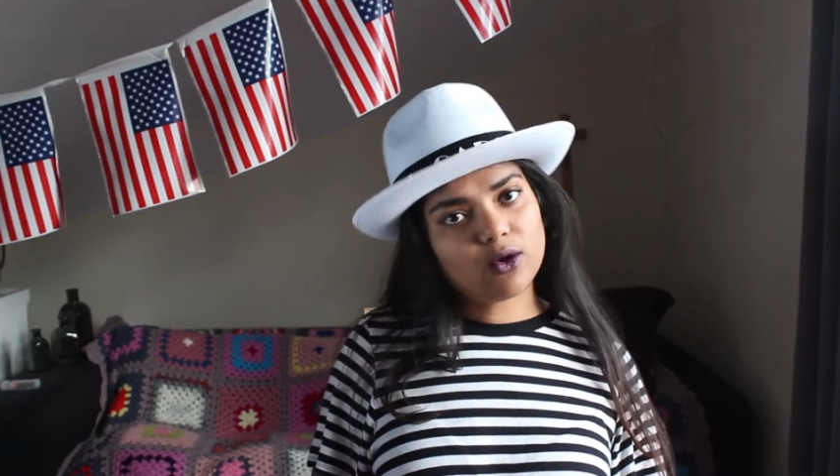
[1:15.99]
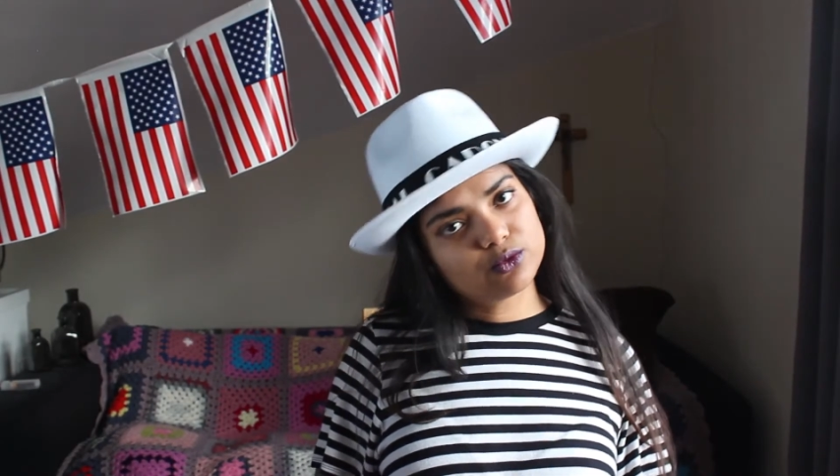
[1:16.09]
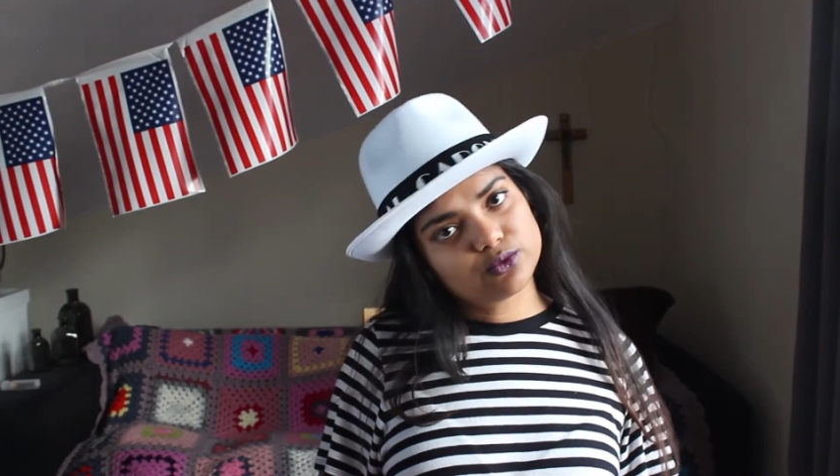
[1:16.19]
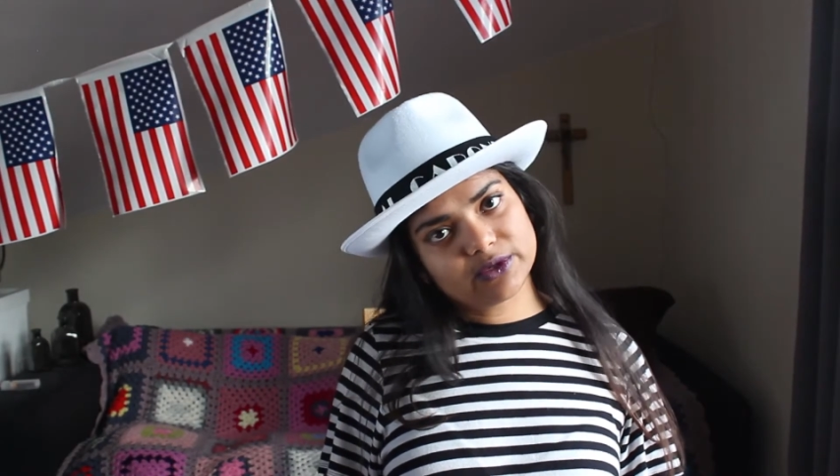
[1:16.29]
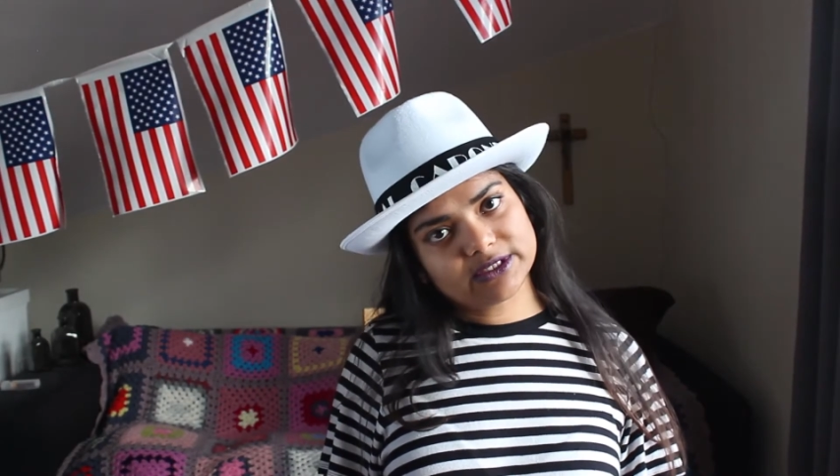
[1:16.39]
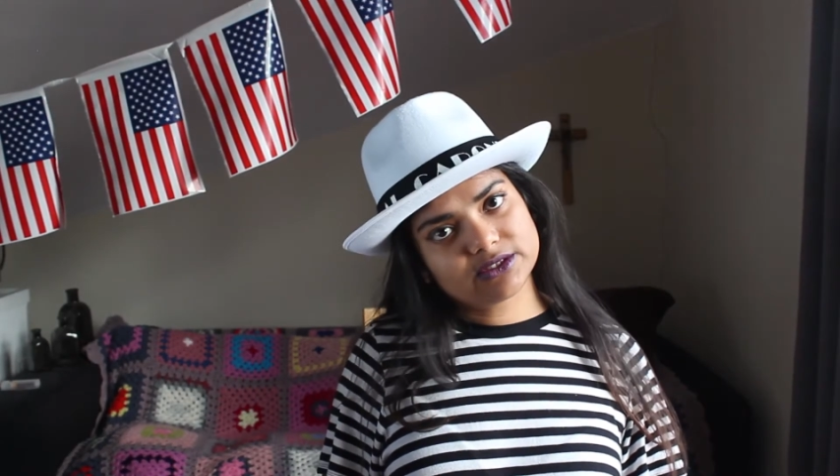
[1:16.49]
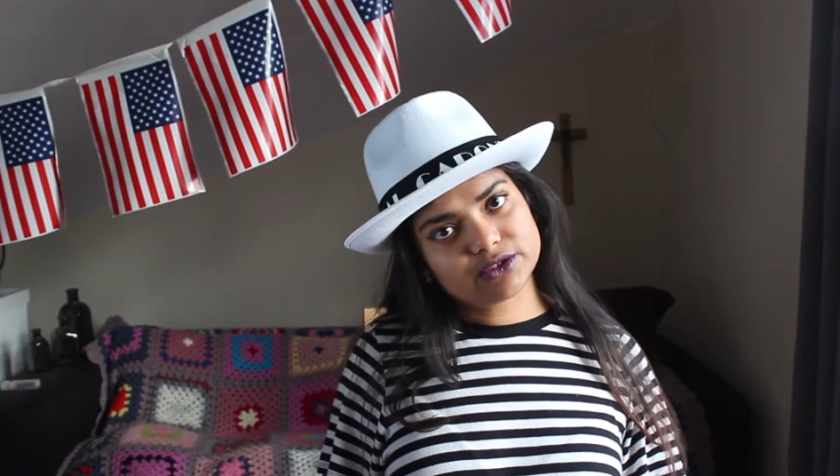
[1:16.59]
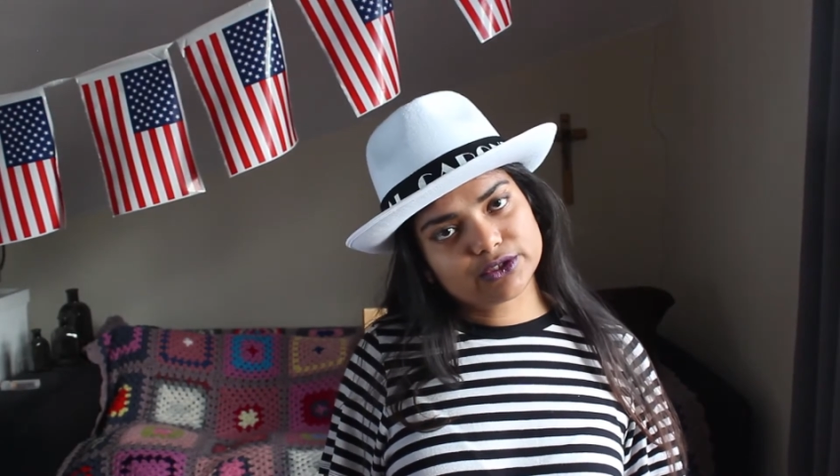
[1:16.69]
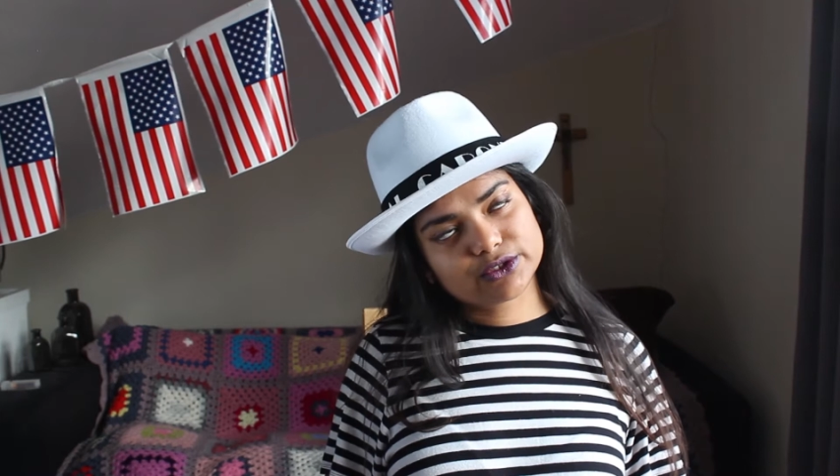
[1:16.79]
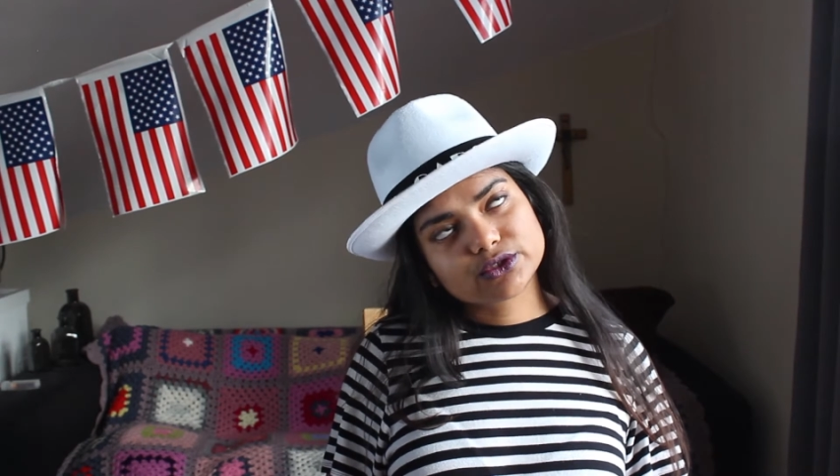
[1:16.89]
own
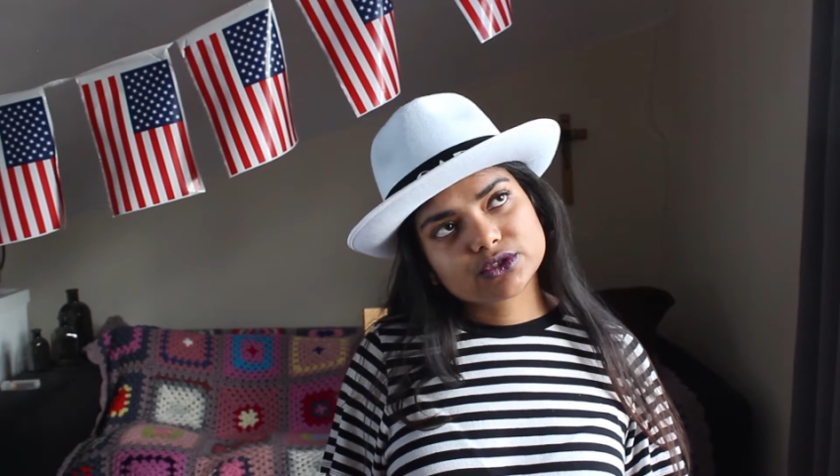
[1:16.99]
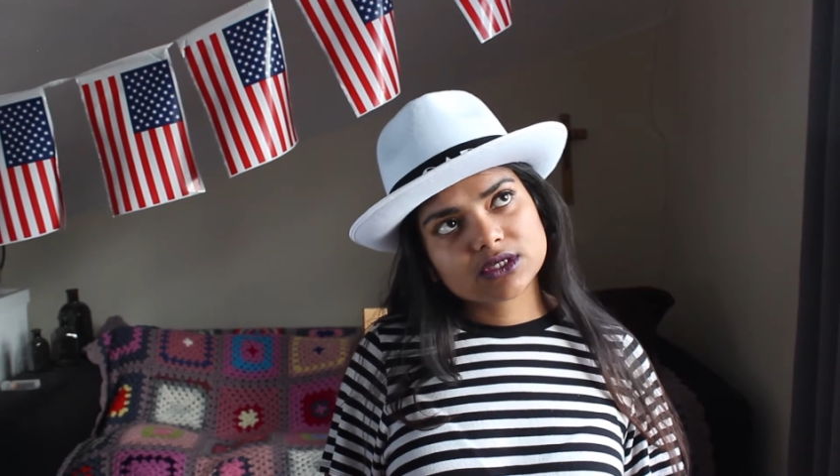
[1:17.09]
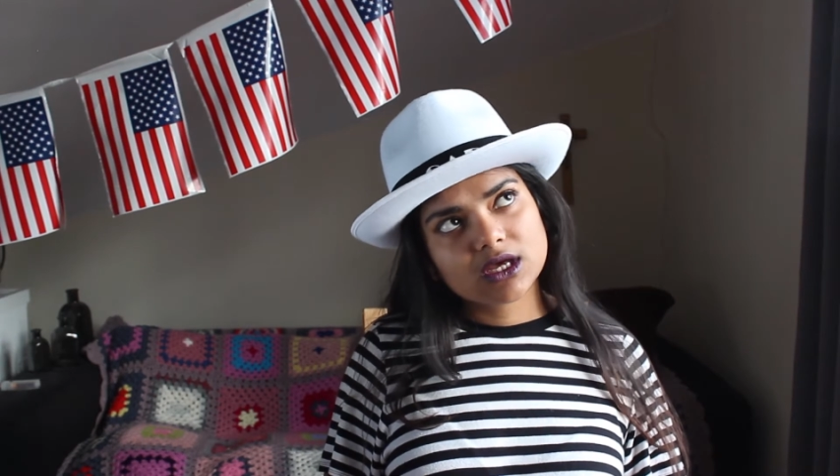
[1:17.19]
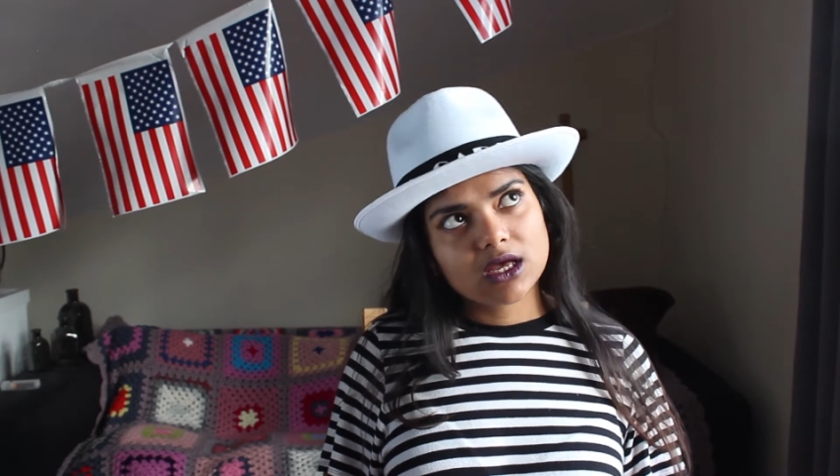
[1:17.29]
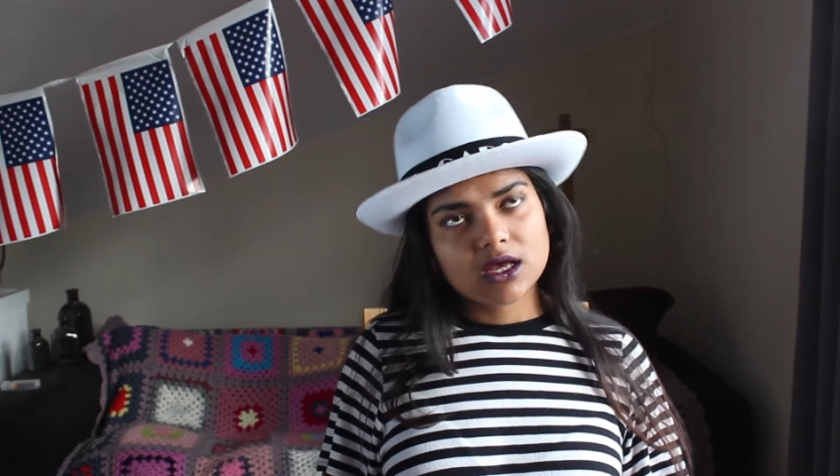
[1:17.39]
research,